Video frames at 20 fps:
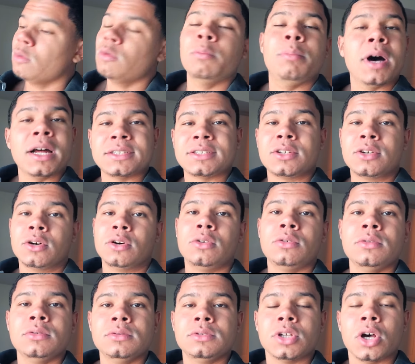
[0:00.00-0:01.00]
We're about to
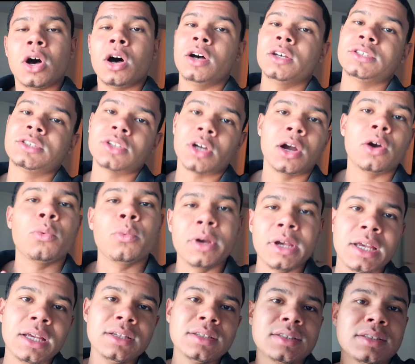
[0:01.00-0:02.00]
go to All Star
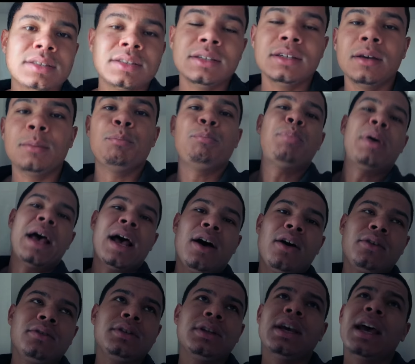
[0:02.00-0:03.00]
Wings,
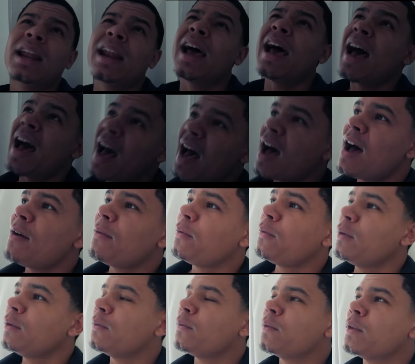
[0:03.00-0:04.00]
pound and a half
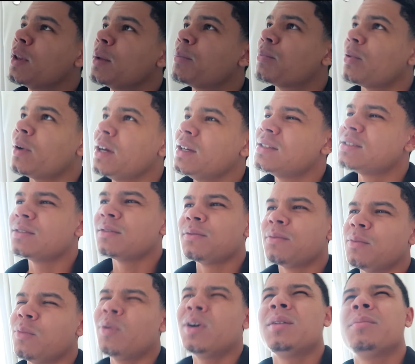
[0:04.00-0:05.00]
for the price
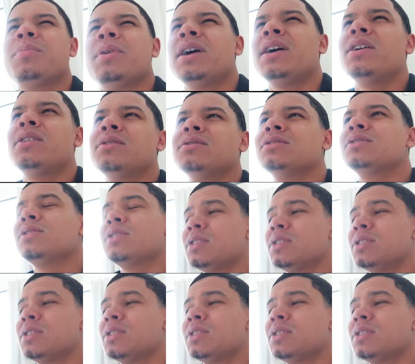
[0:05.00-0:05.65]
of one pound.